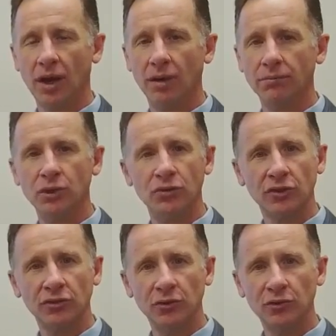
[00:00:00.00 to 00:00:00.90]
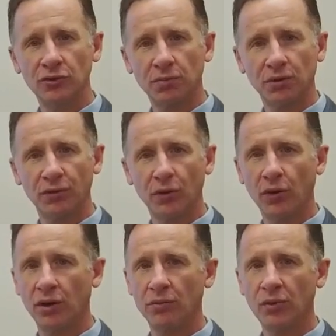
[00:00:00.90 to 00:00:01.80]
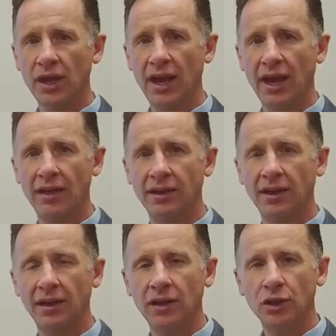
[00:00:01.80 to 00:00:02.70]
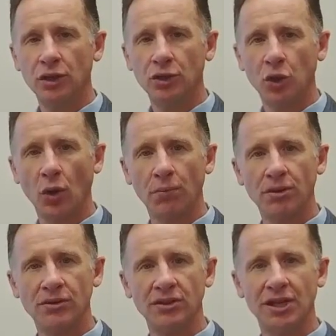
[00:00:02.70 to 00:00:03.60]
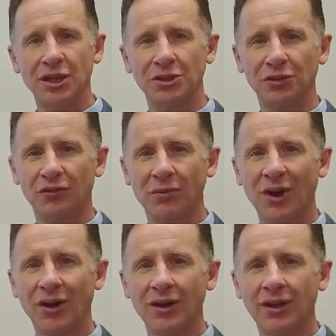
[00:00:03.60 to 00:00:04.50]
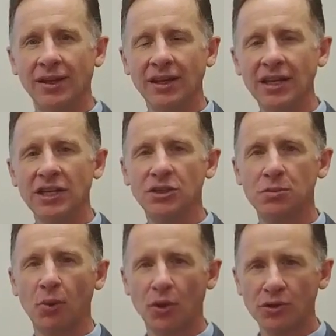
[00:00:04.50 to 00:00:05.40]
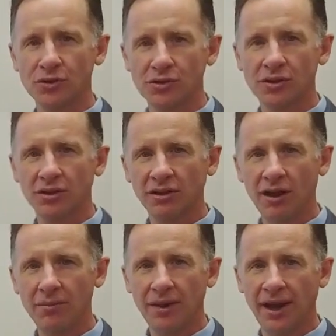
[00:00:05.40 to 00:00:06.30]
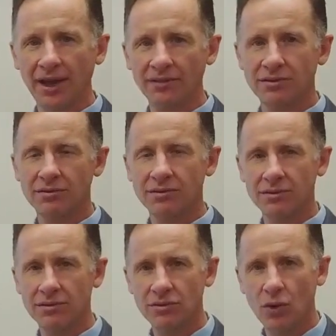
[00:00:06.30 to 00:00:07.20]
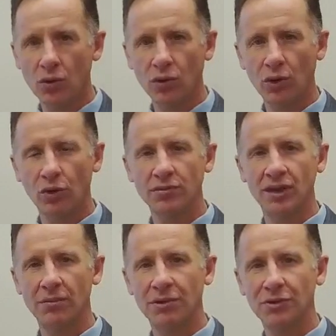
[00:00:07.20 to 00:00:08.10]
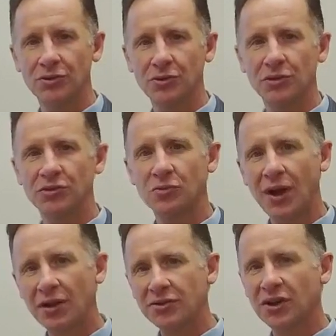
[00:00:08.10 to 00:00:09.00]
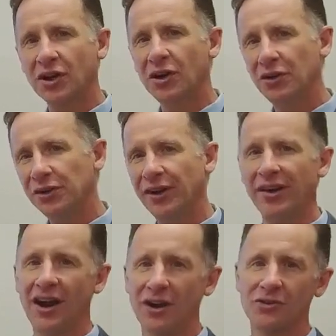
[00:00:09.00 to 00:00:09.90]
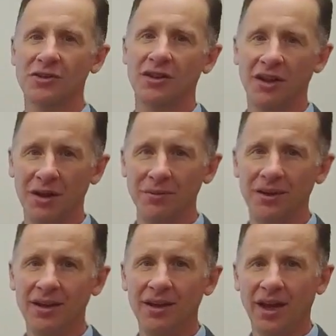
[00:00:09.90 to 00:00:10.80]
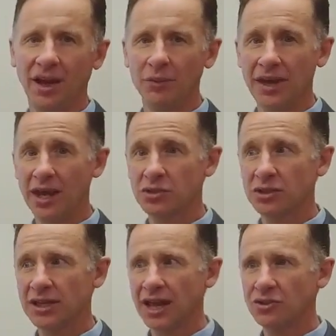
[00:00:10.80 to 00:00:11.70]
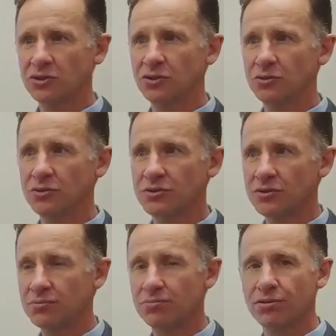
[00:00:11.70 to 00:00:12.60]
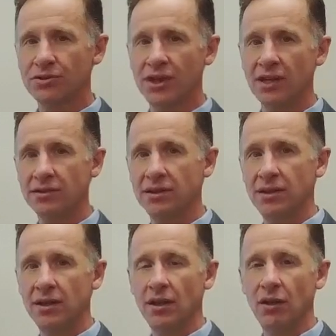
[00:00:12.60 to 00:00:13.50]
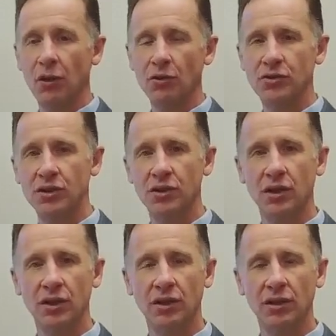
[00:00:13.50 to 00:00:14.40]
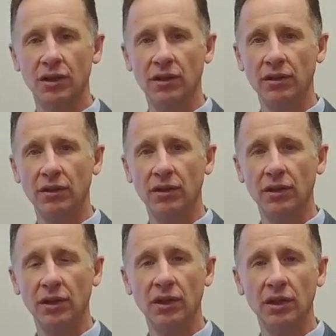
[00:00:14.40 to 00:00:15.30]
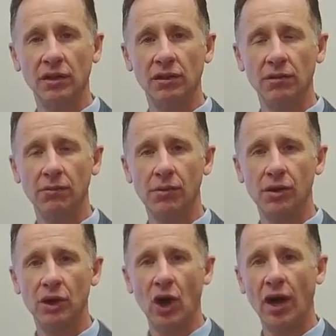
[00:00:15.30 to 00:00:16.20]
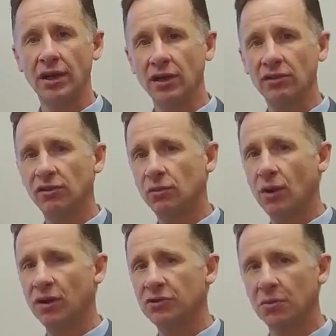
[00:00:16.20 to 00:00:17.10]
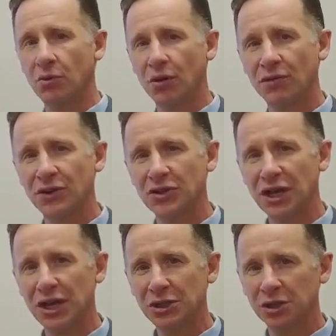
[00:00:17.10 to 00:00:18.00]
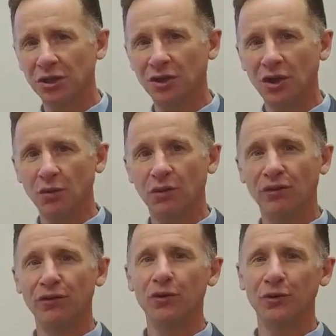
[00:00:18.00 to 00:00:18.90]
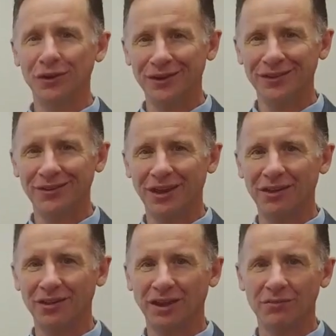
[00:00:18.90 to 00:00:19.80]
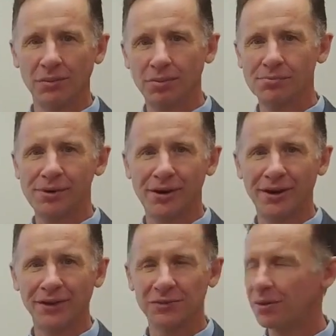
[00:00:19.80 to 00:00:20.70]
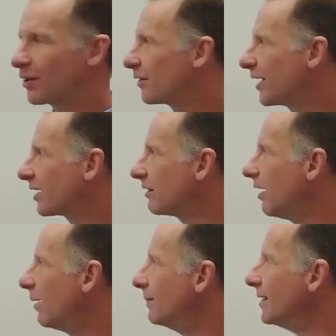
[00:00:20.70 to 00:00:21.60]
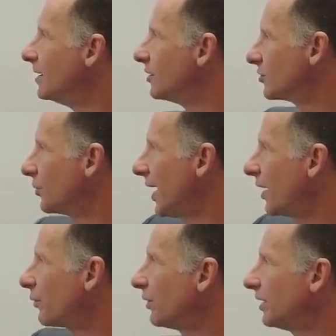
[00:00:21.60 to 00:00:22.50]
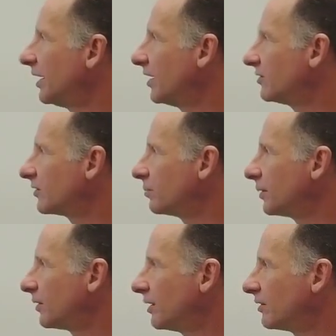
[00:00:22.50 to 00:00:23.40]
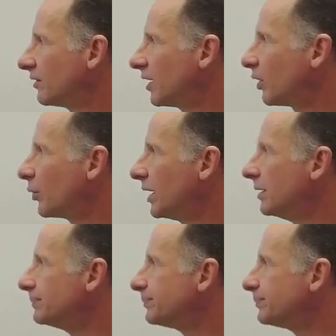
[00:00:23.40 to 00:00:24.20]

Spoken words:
music students perform. We had a short presentation from our eSports club at Oaklawn Hometown Middle School, as well as our culinary arts club. And we actually had students present those in the audience, as well as our Board of Education, with food they've been preparing as part of that club. So we had a really nice experience there. We